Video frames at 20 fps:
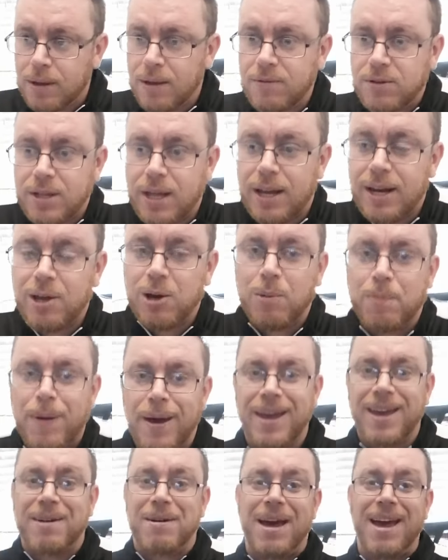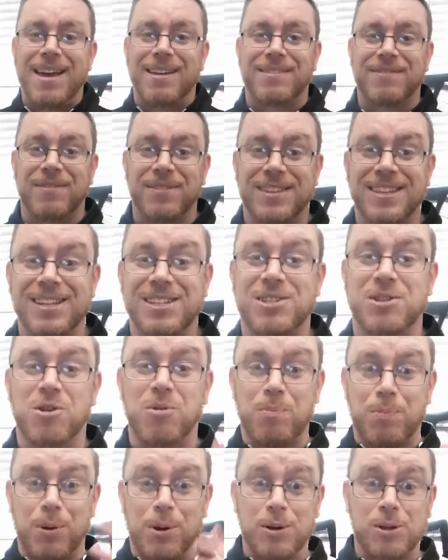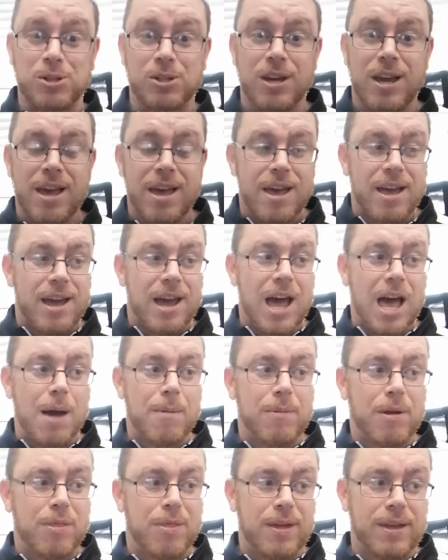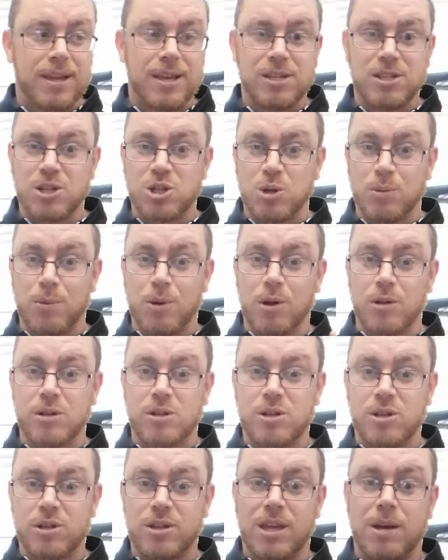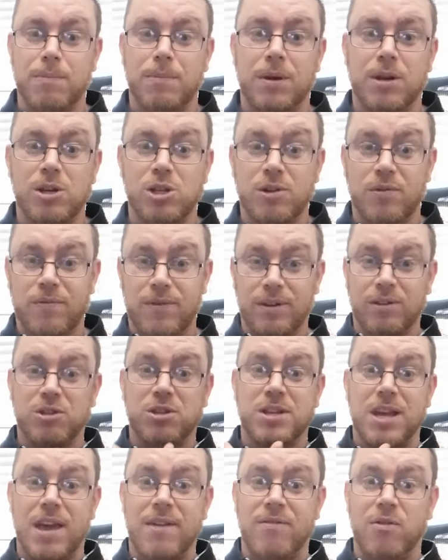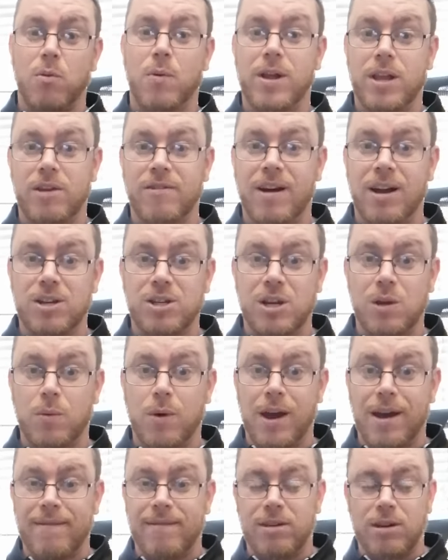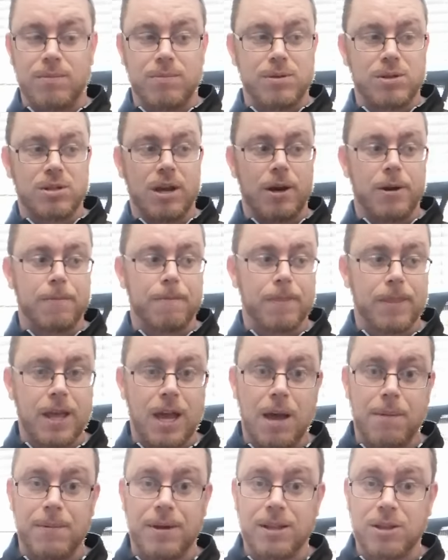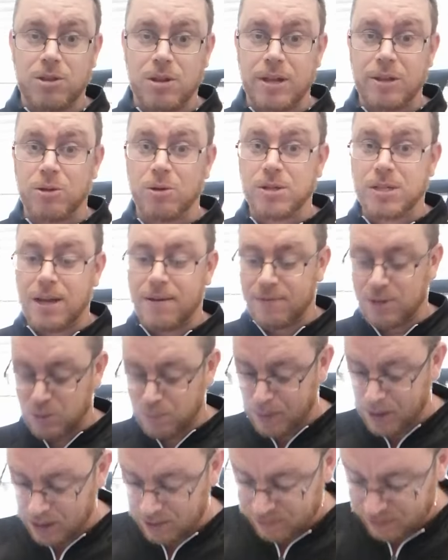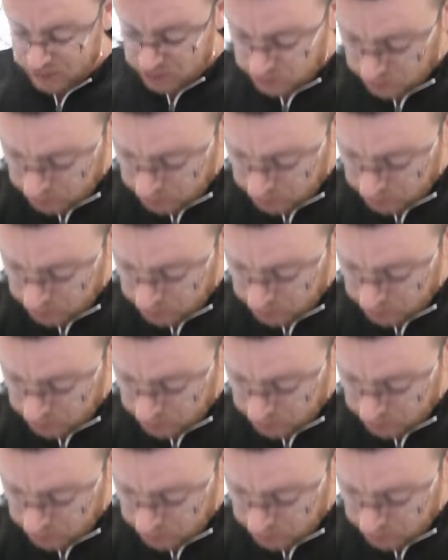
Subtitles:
you that little bit of additional push. I think it's a subconscious thing because you feel safer when you're actually wearing them. So it does have its benefits